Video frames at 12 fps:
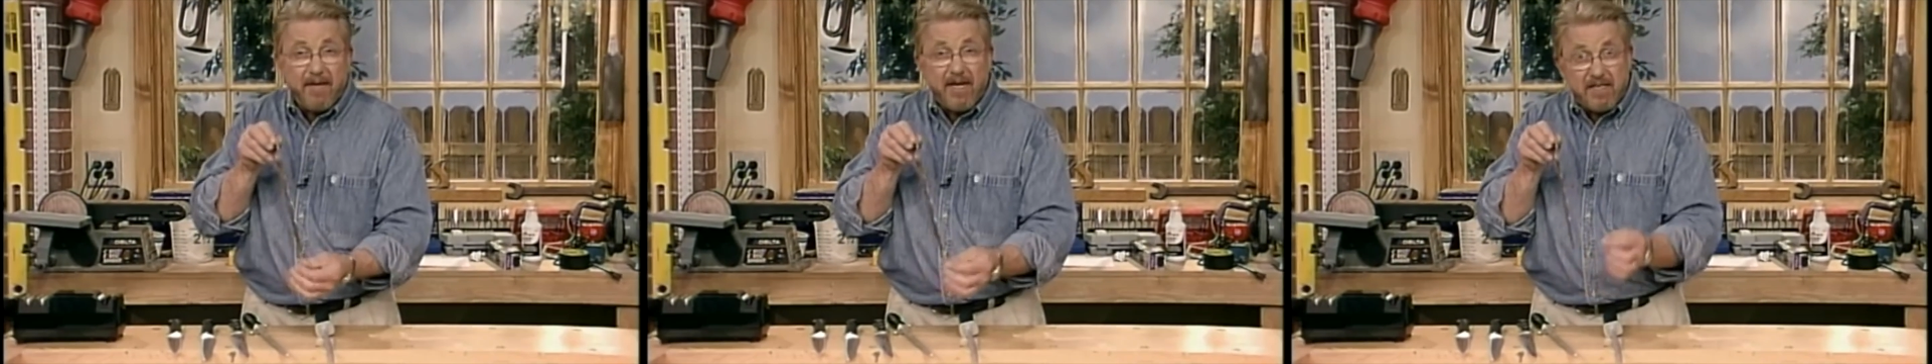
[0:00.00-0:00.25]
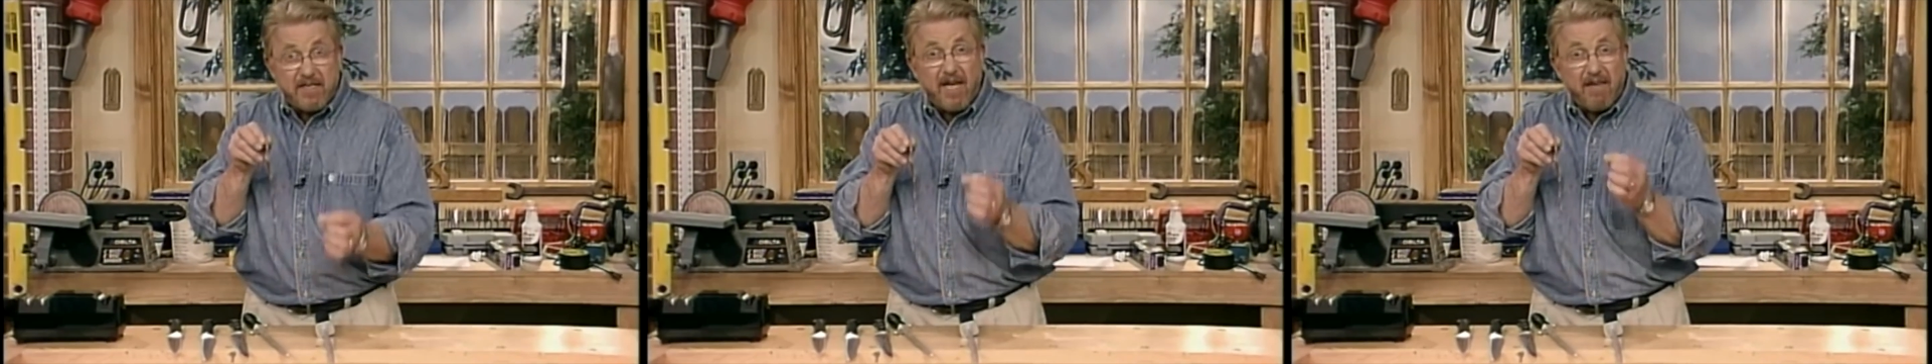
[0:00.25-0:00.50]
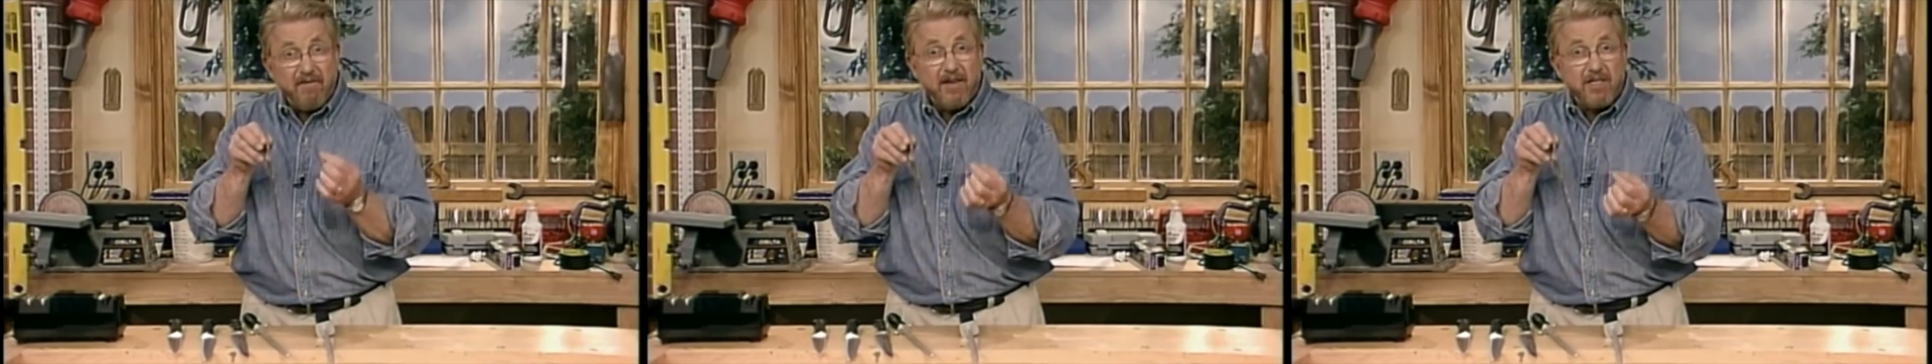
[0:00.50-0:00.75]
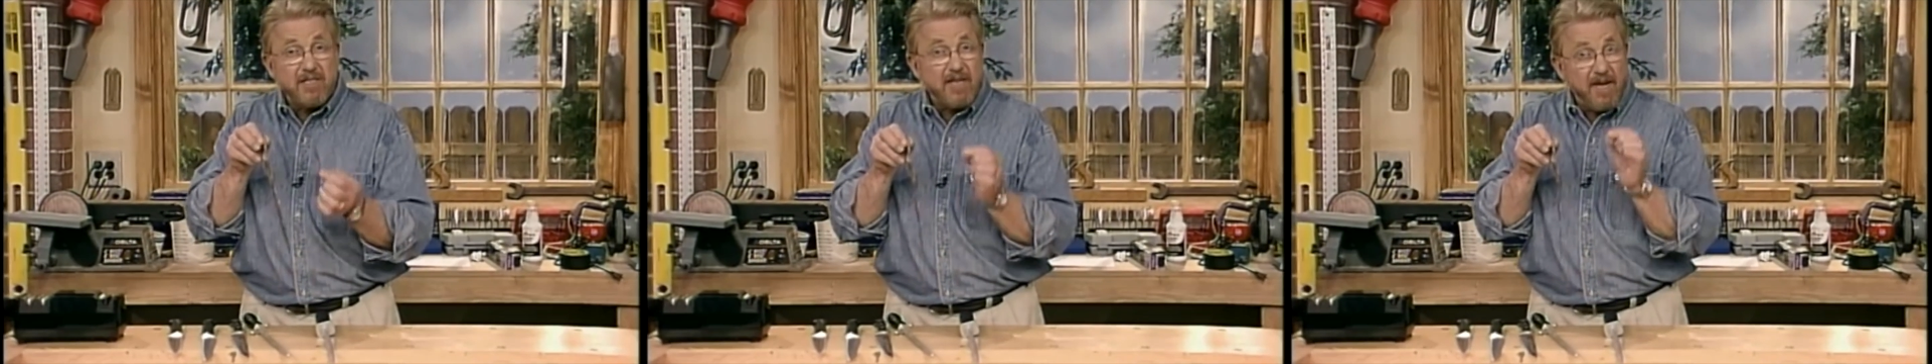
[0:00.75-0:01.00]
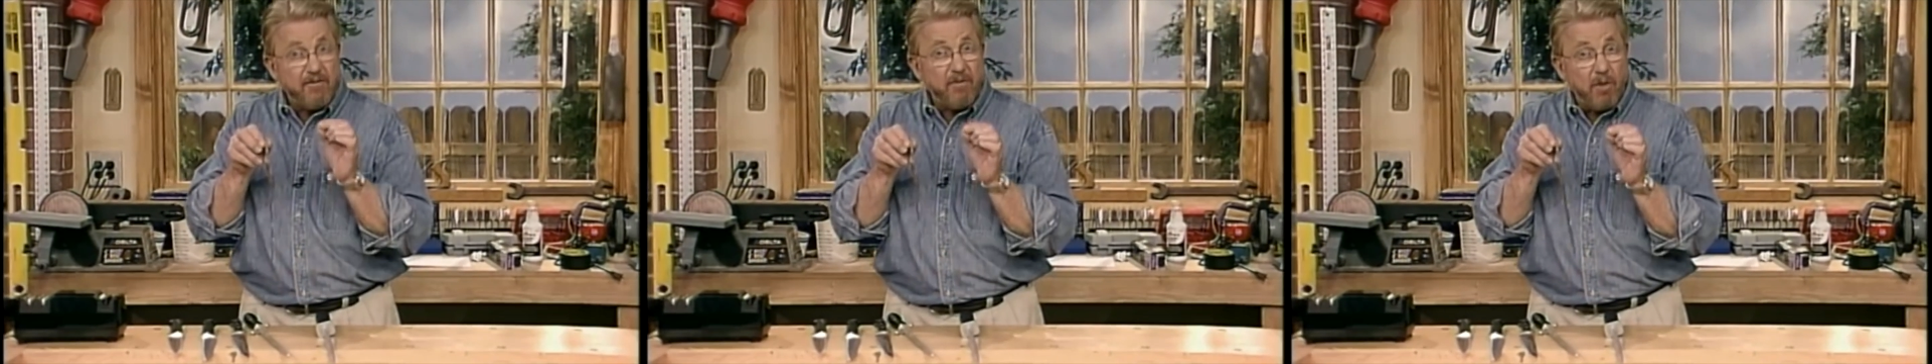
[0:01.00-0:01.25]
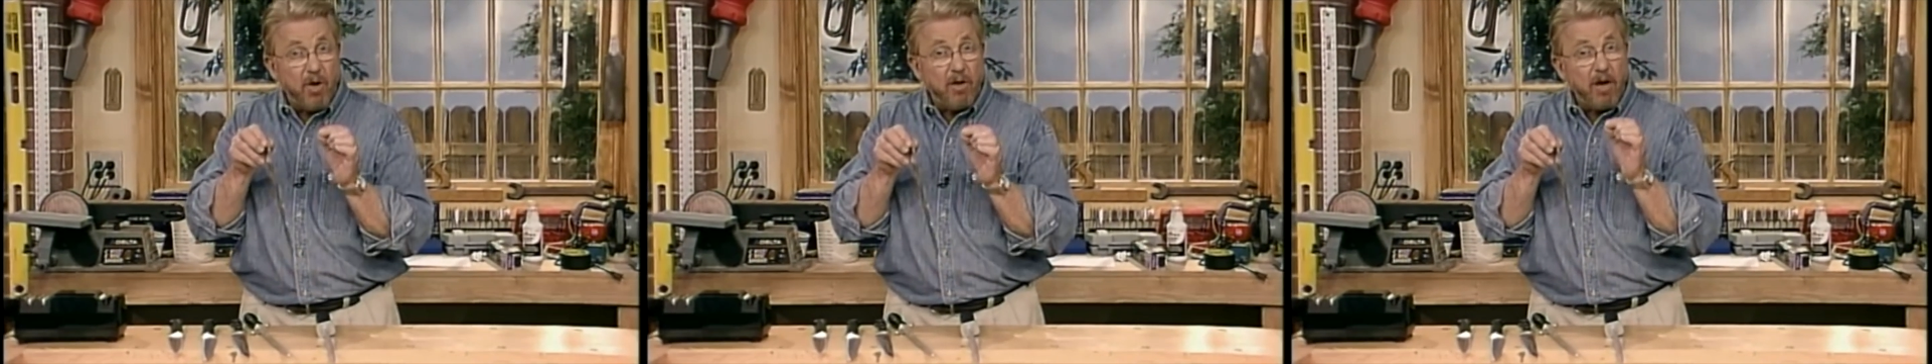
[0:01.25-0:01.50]
because knife edges,
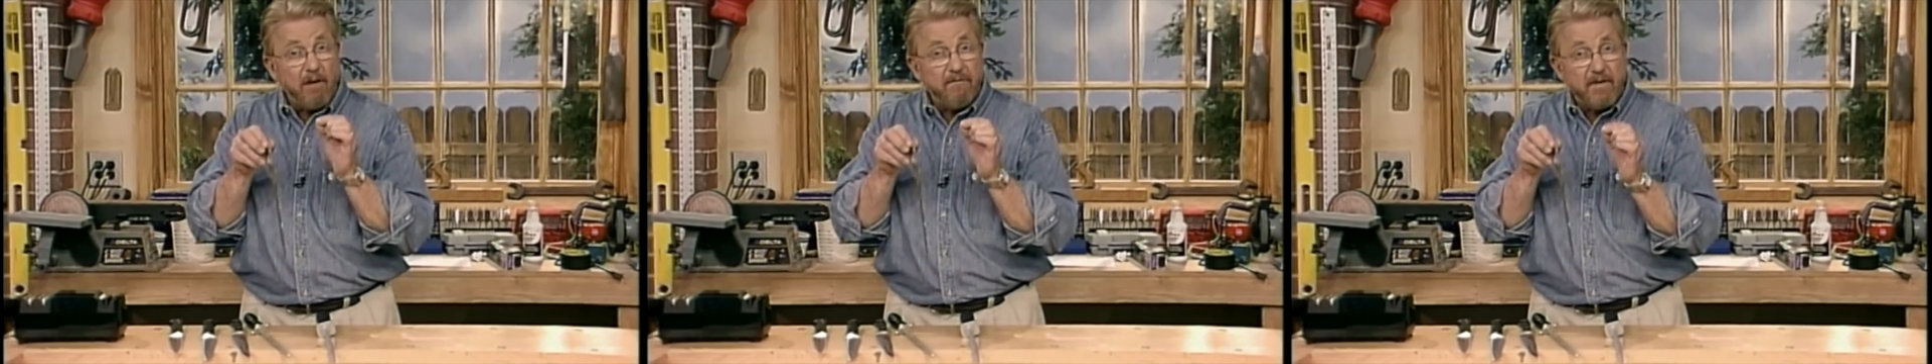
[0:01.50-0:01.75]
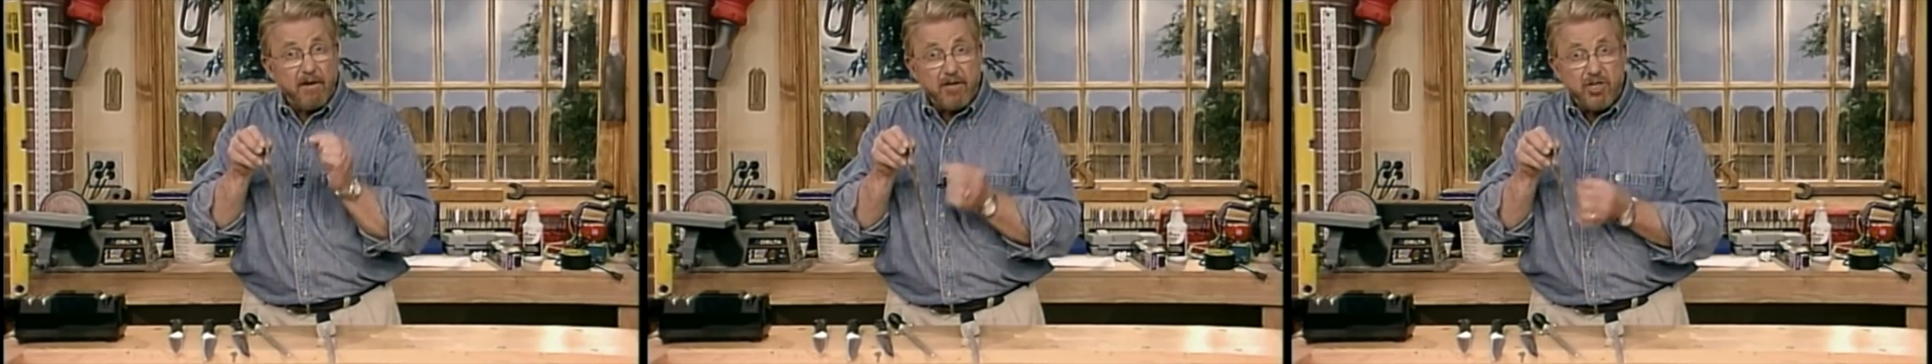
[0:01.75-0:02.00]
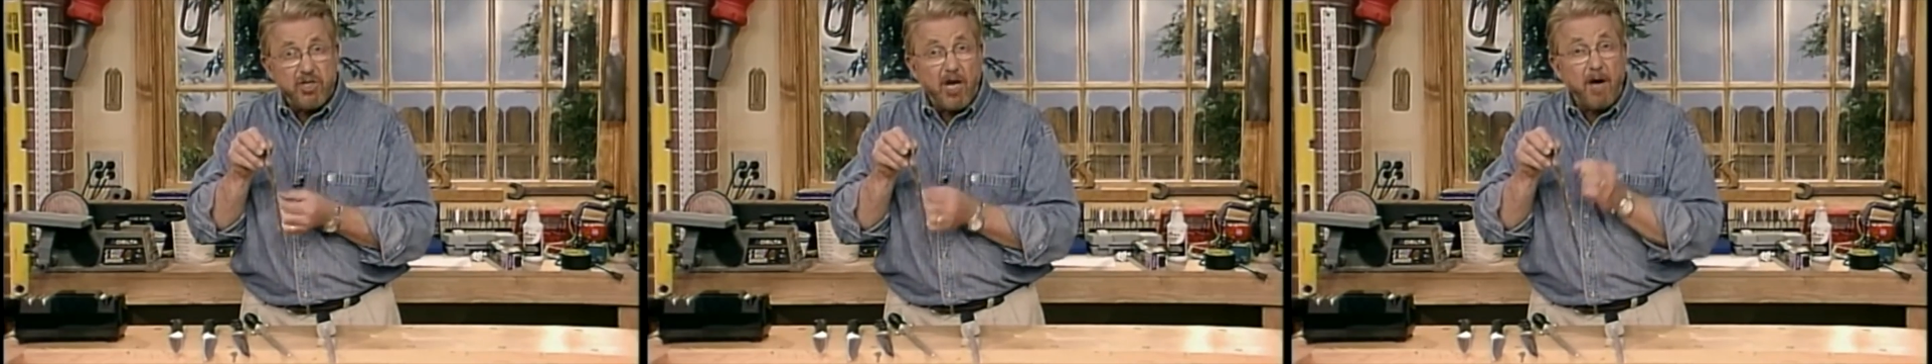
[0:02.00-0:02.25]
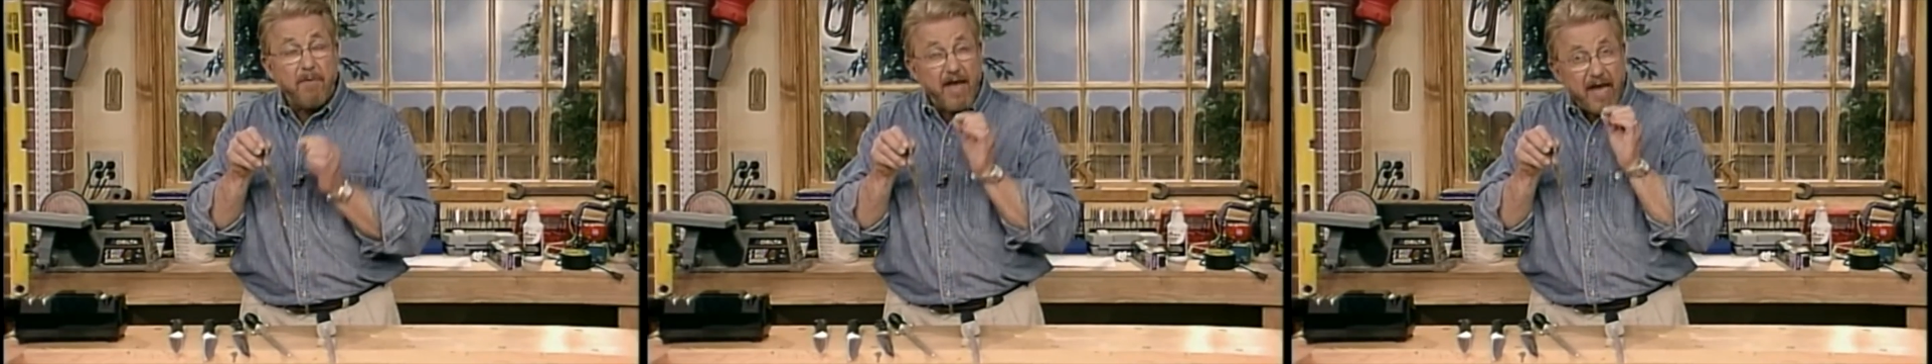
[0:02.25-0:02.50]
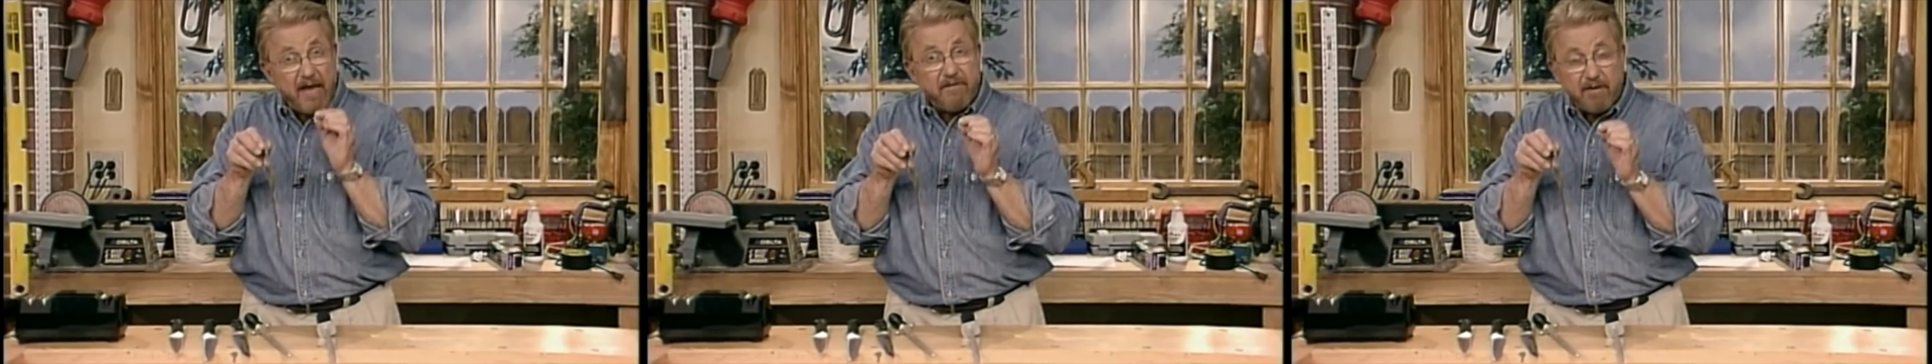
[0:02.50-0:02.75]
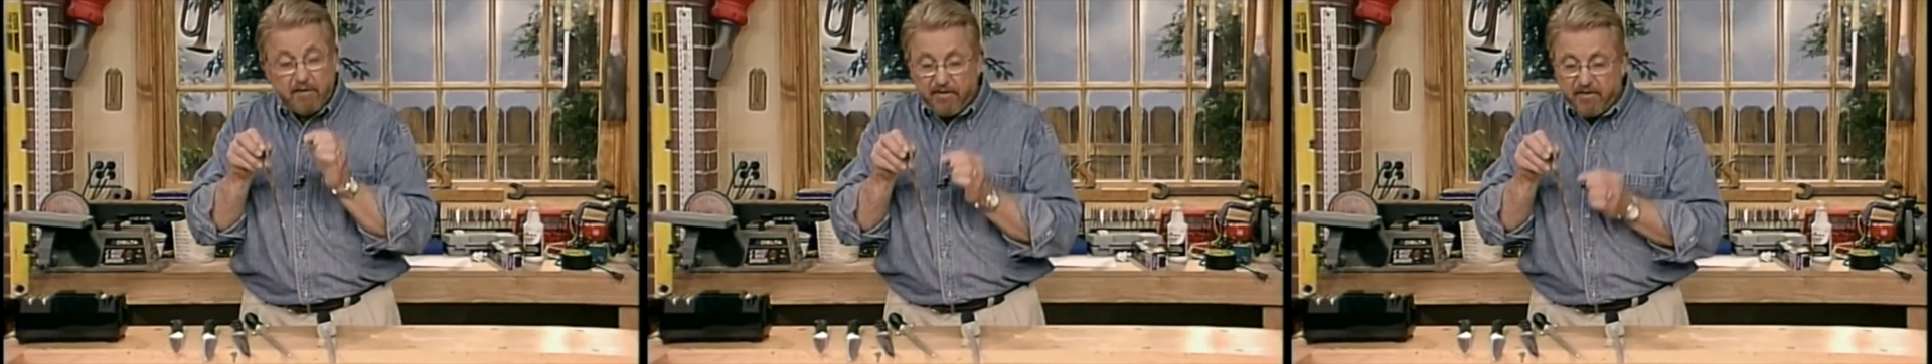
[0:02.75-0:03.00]
after all, are very sharp
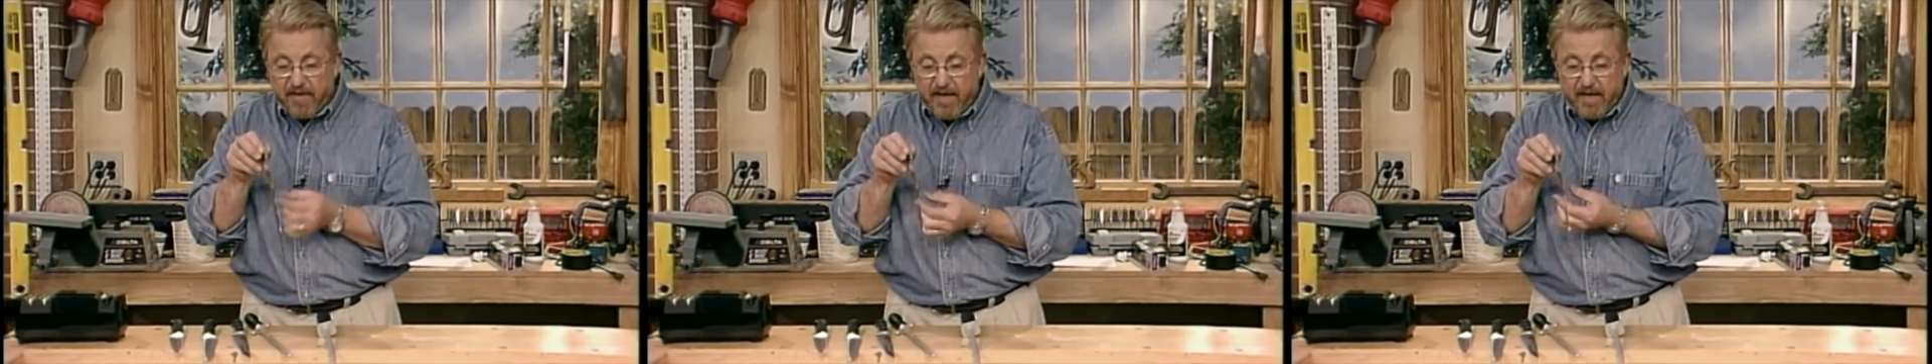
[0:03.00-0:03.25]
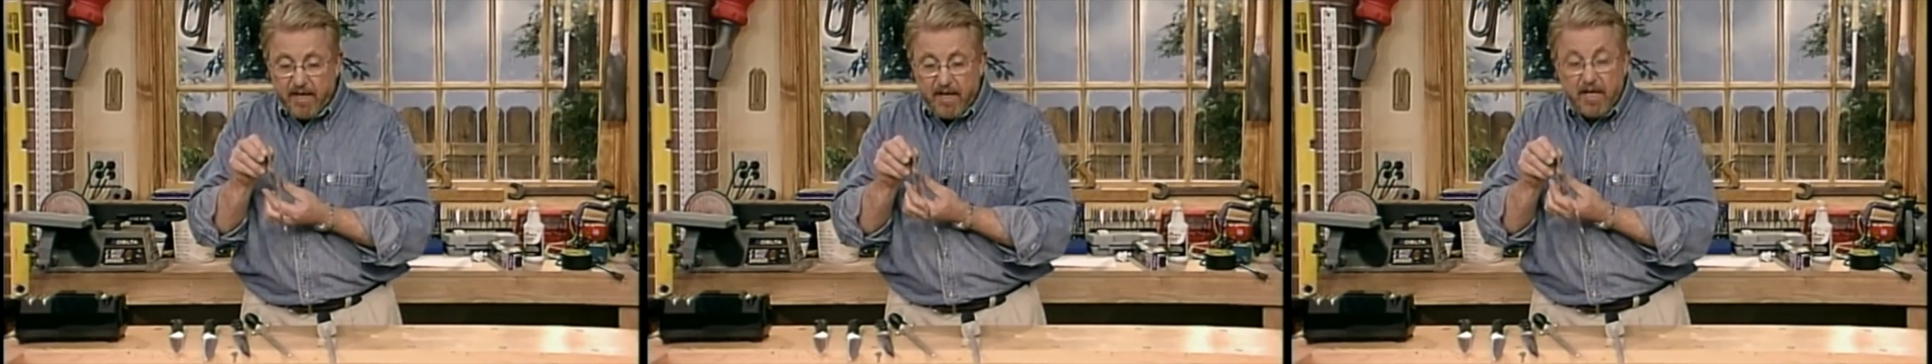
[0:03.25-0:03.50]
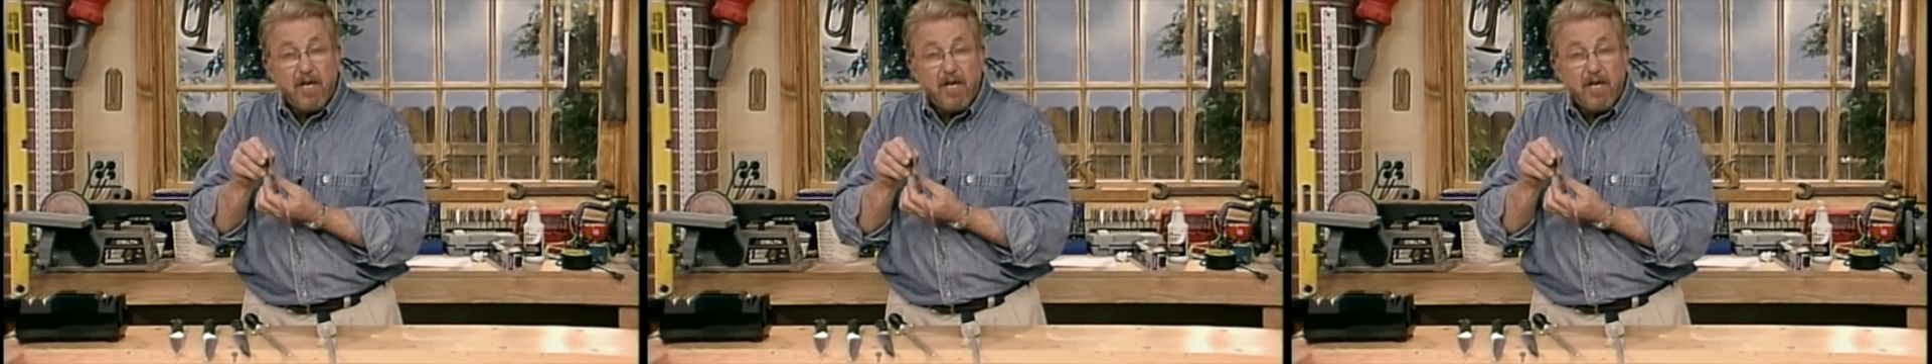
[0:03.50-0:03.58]
and very thin.